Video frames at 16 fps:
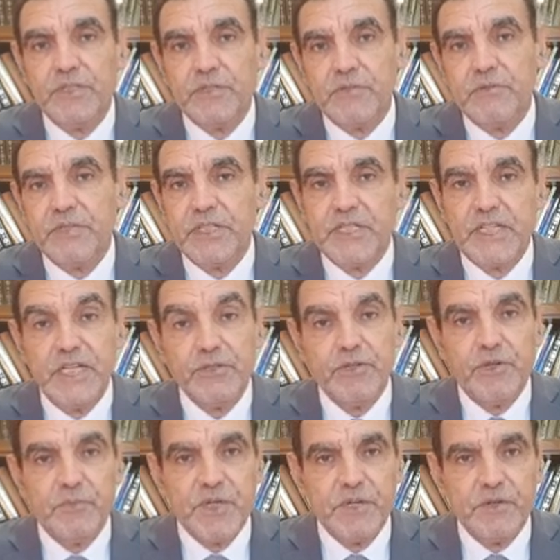so it's not
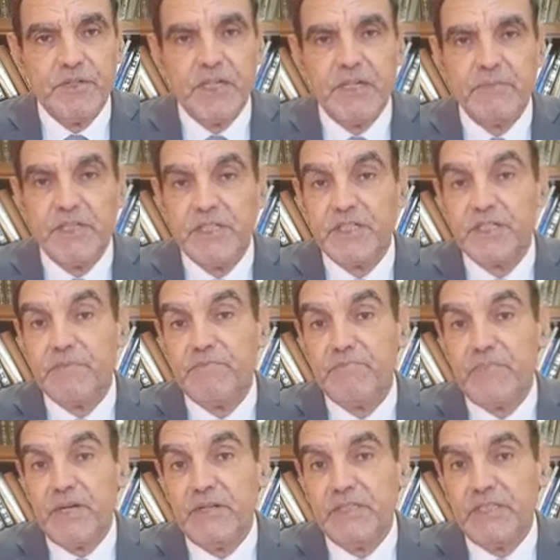optional, but it's
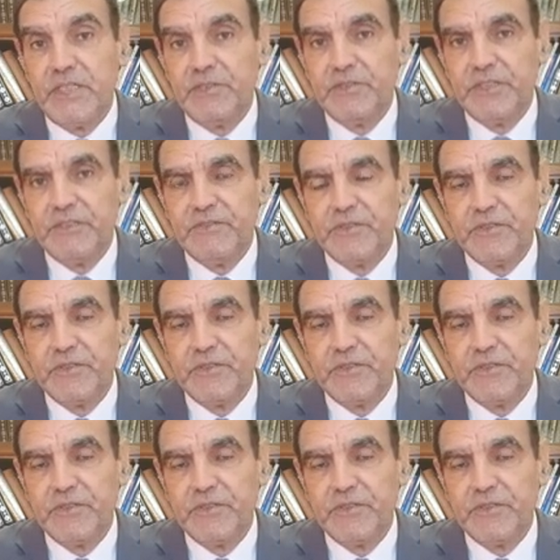mandatory